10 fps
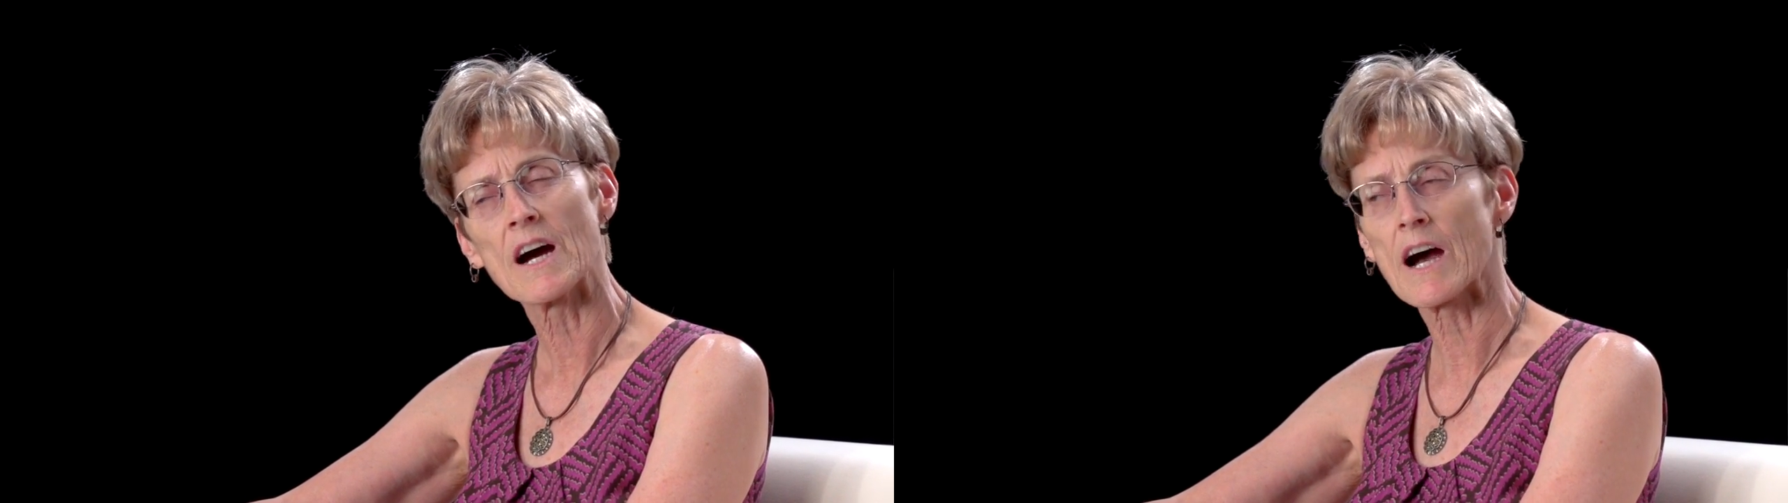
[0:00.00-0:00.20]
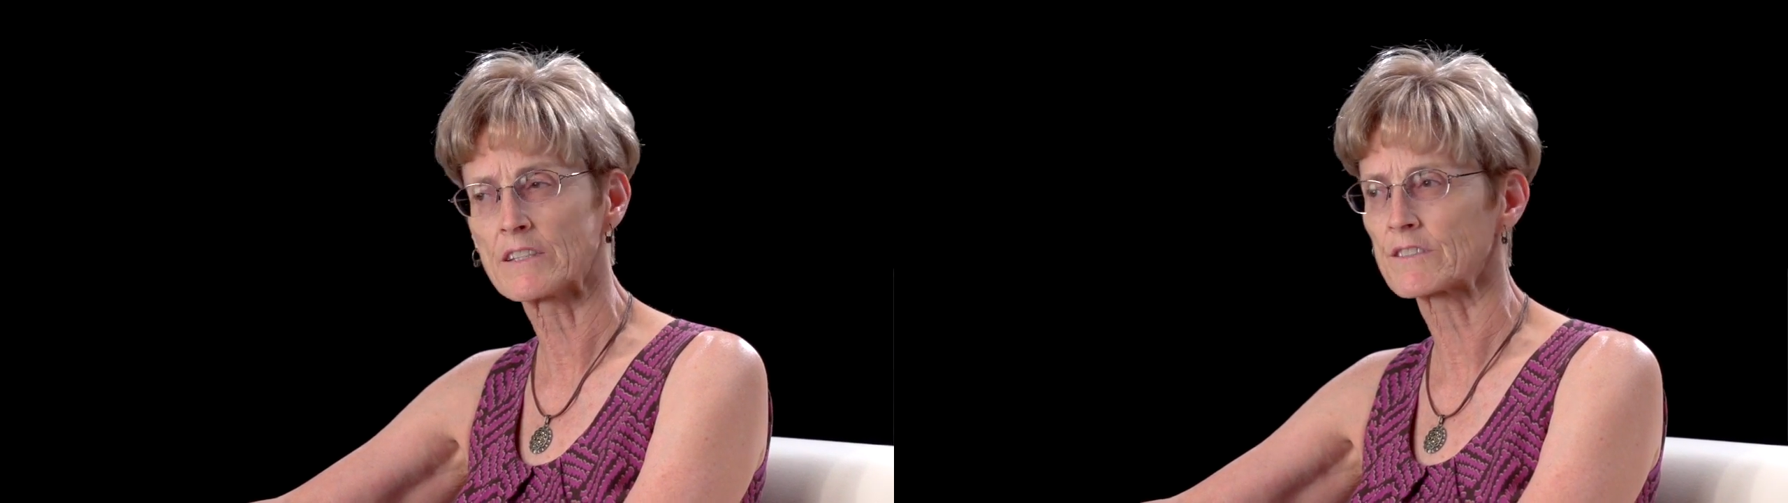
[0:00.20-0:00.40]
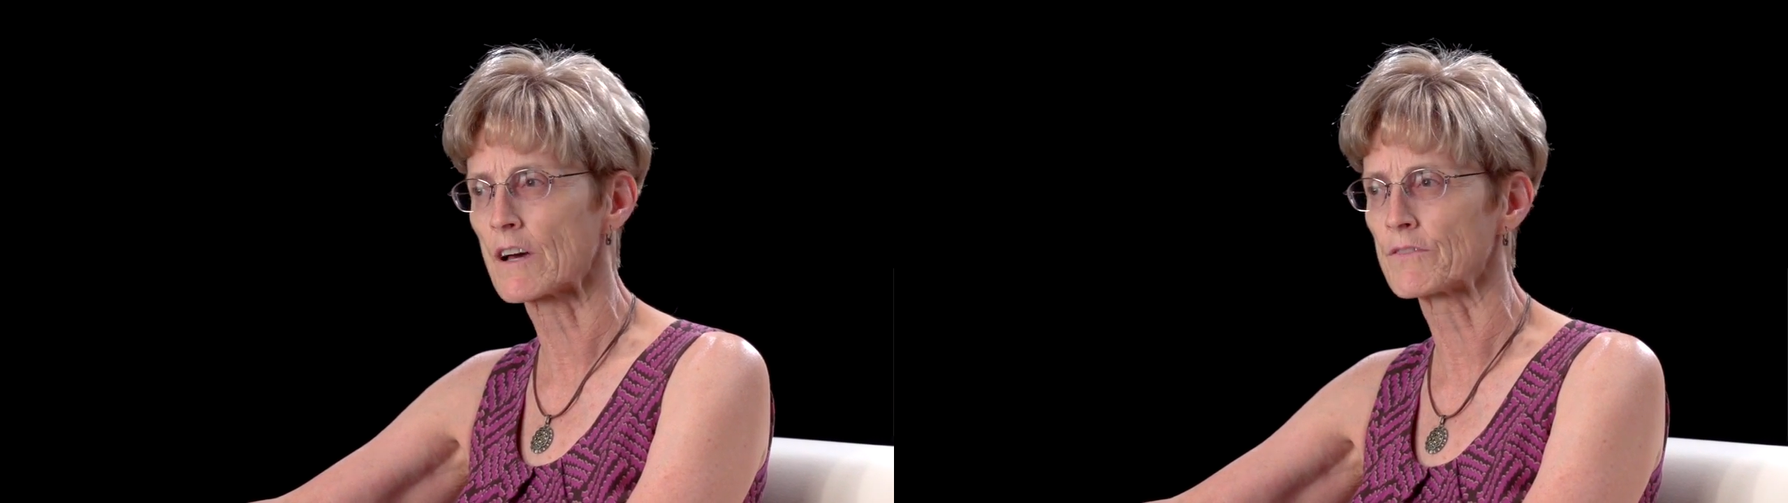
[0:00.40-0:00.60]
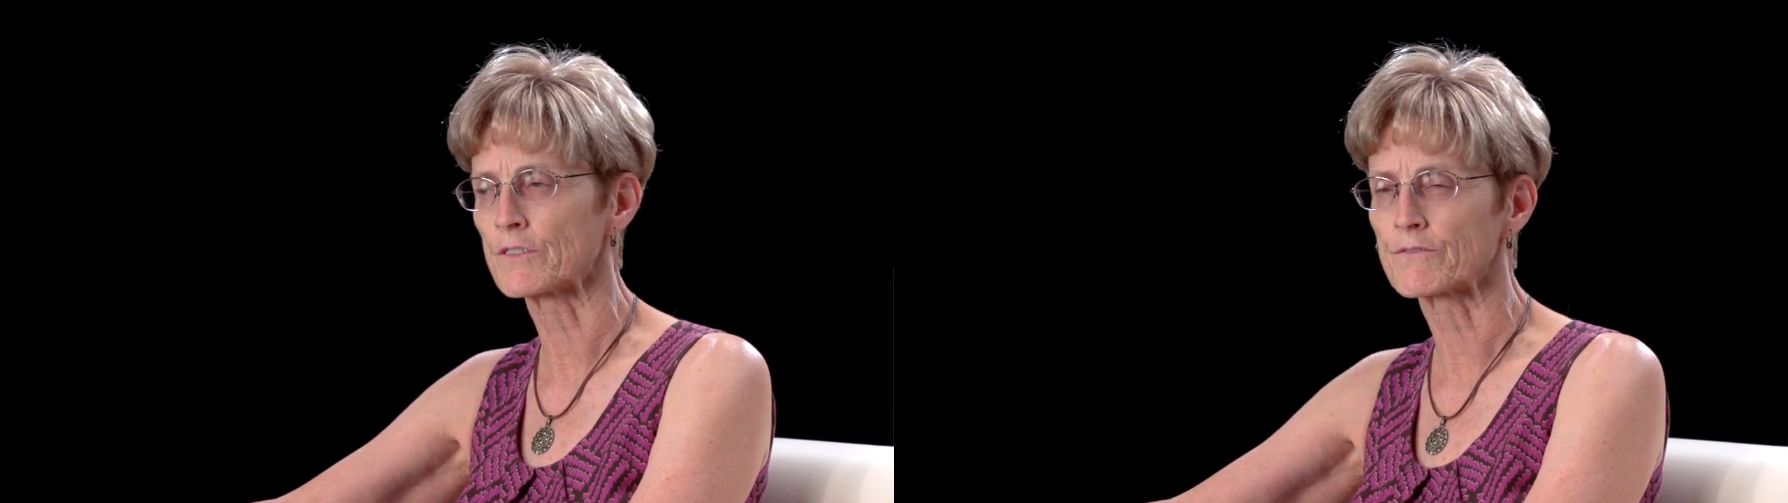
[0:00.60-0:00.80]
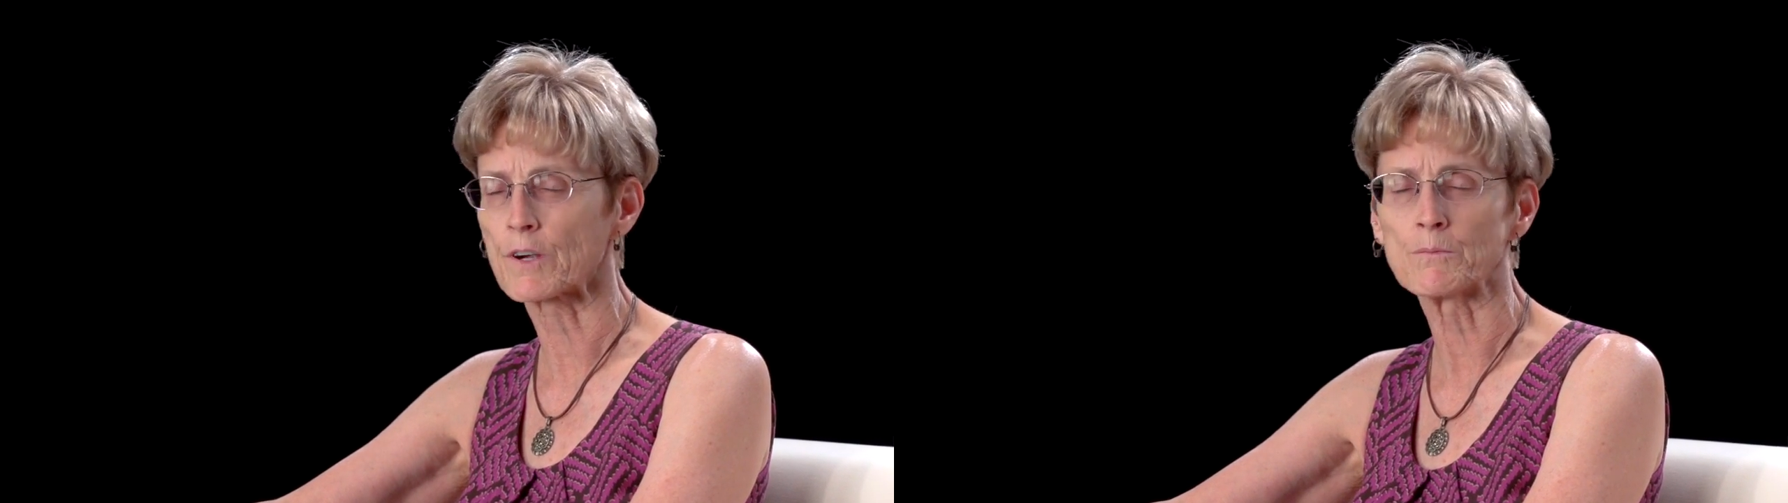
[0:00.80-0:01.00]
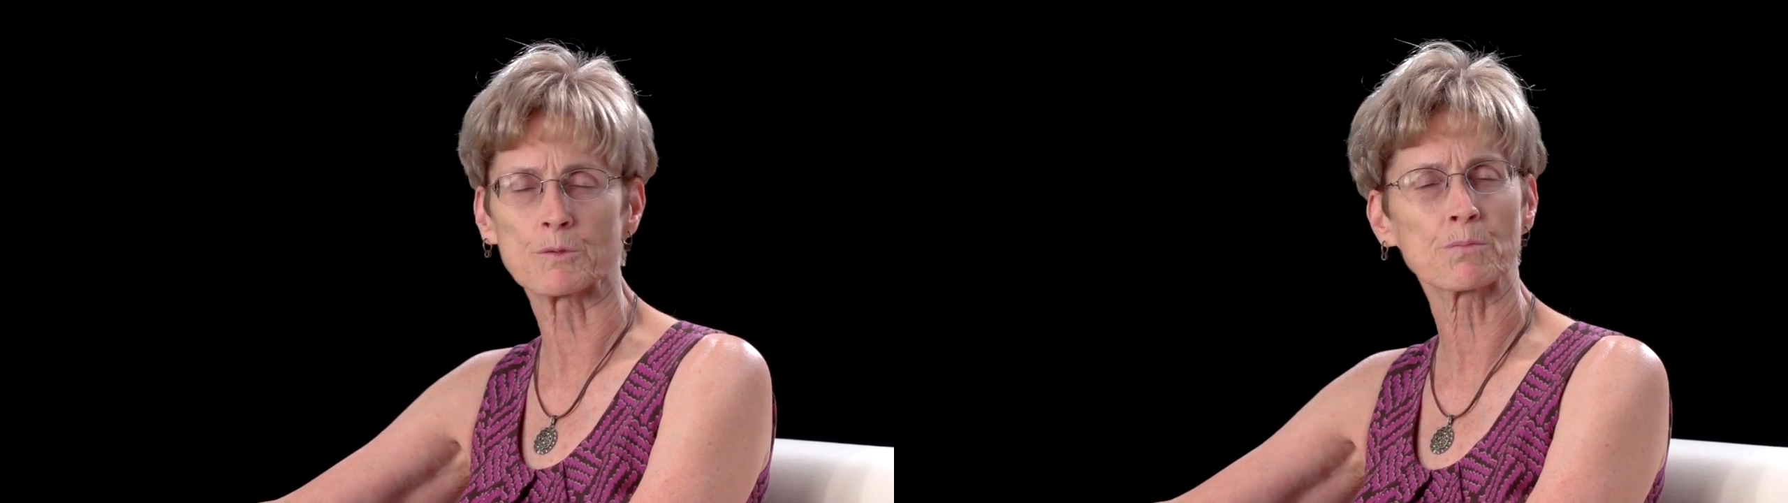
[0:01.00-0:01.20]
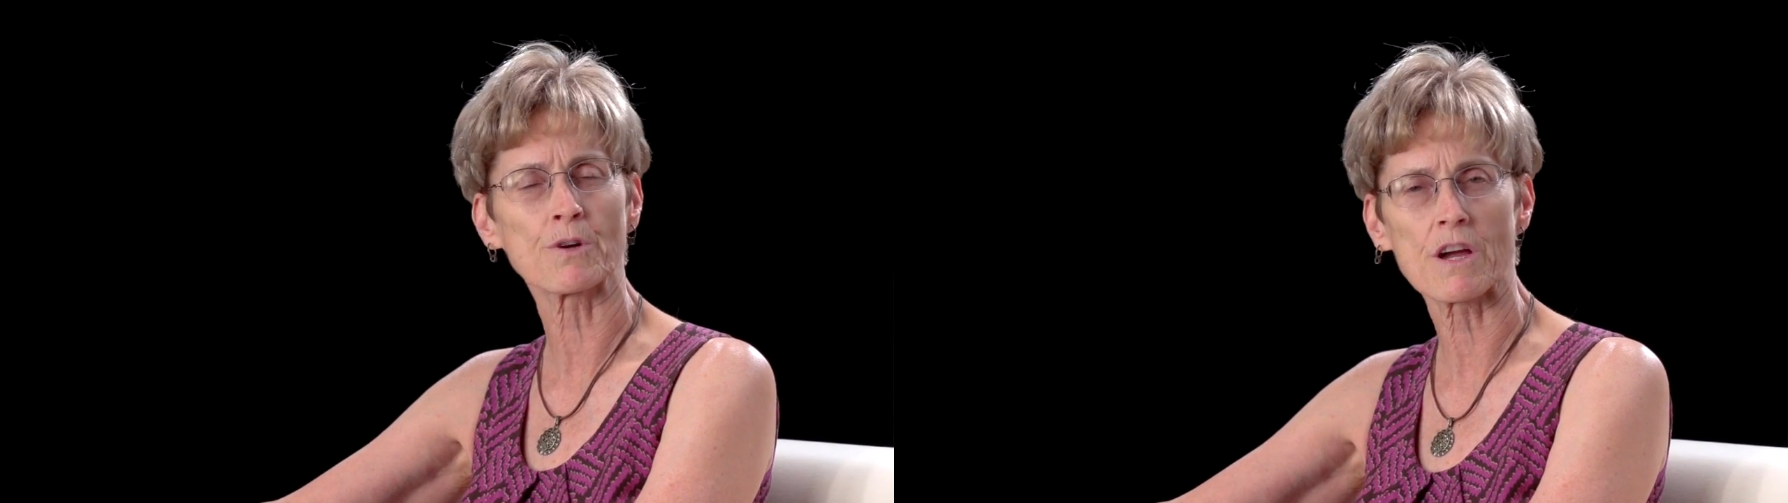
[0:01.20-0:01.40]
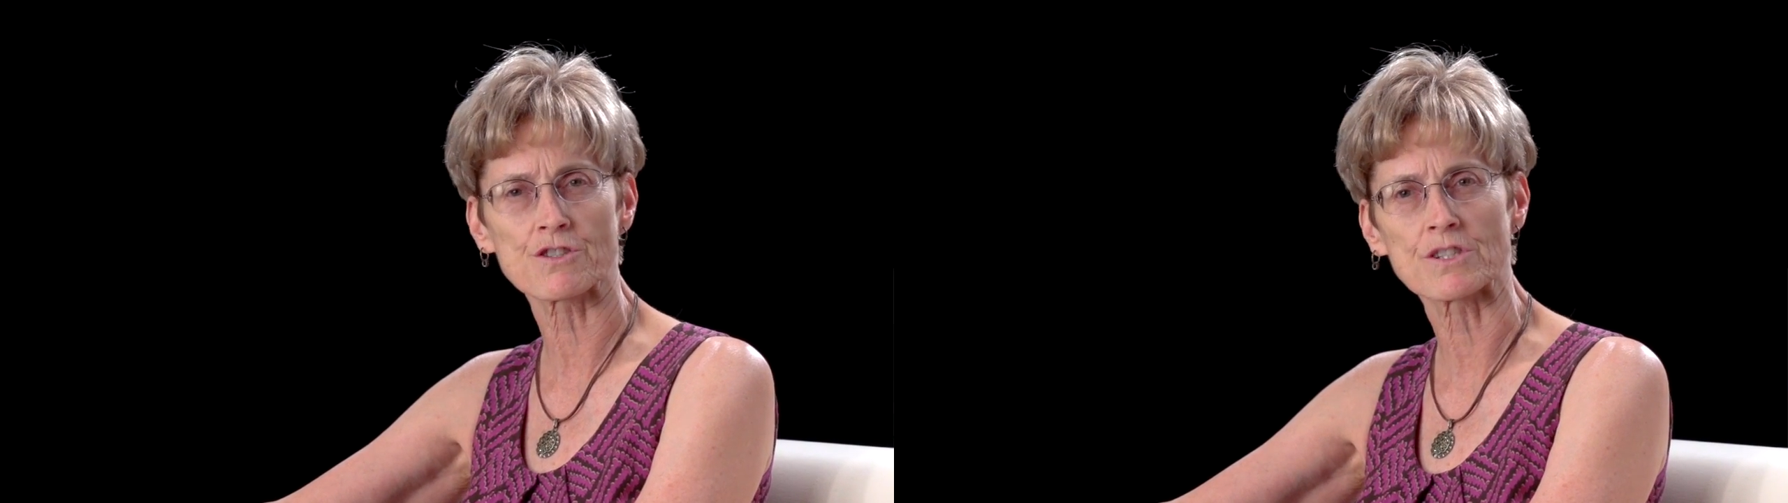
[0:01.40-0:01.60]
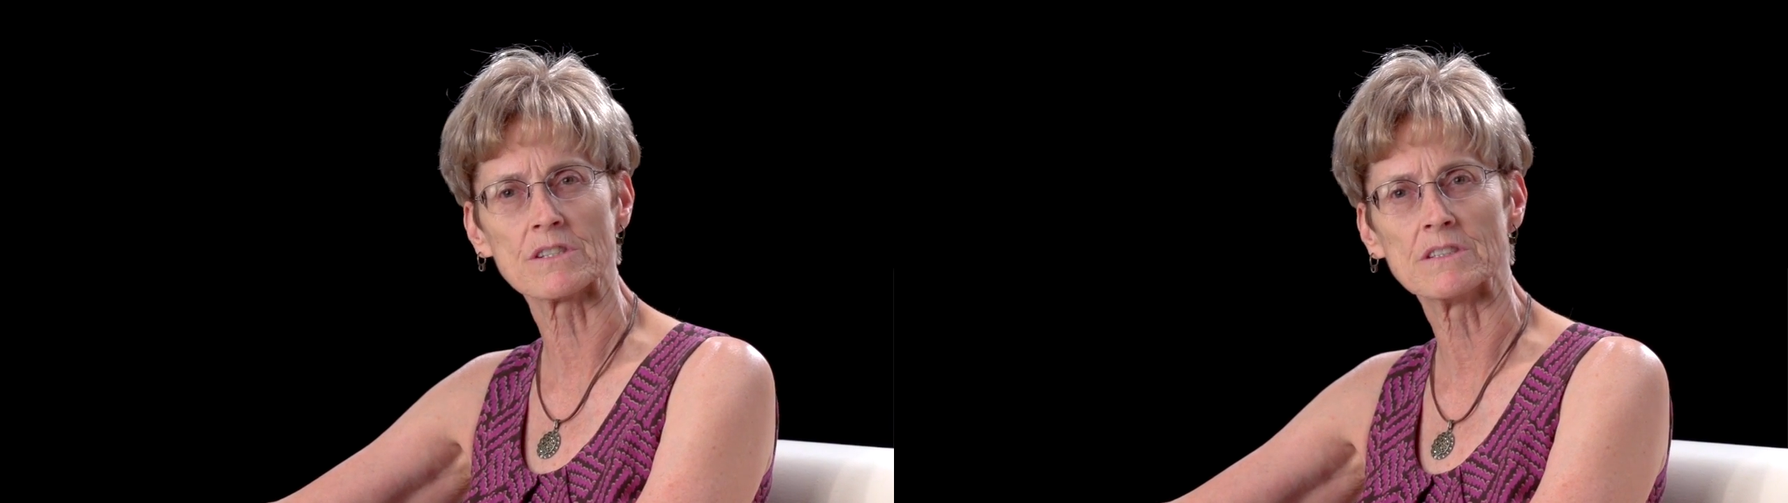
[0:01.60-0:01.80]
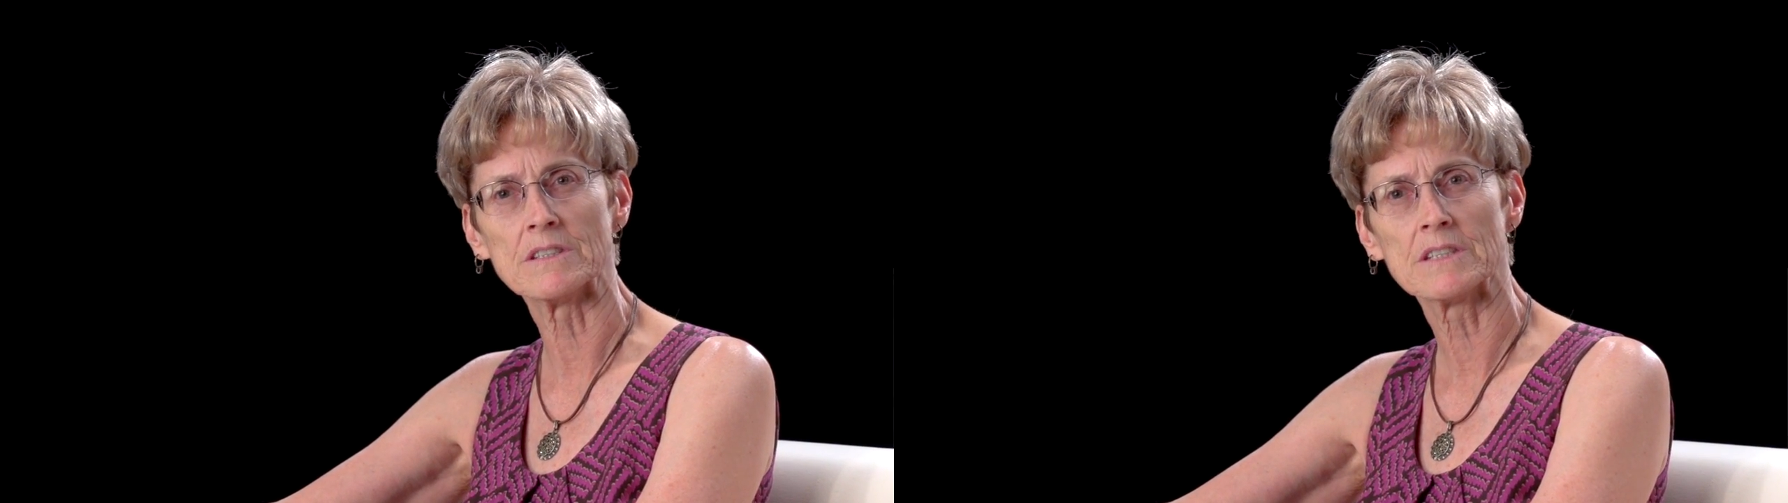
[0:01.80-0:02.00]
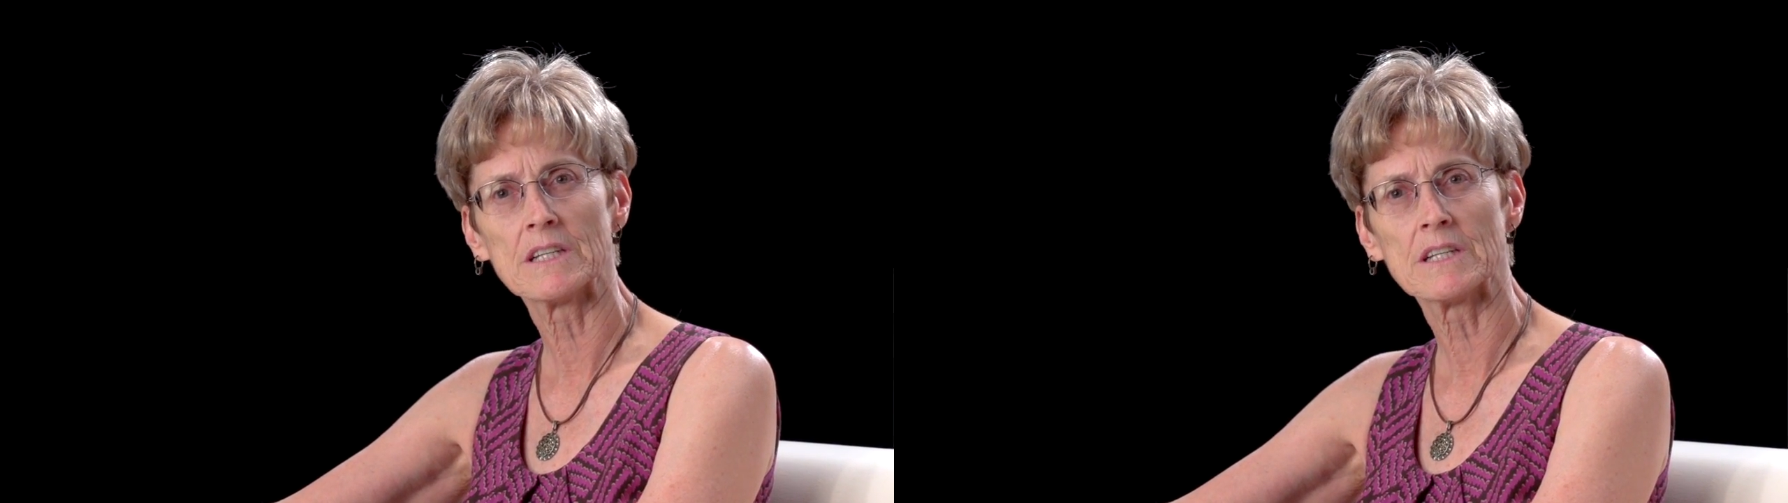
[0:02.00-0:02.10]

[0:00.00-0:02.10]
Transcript: I suffered from depression.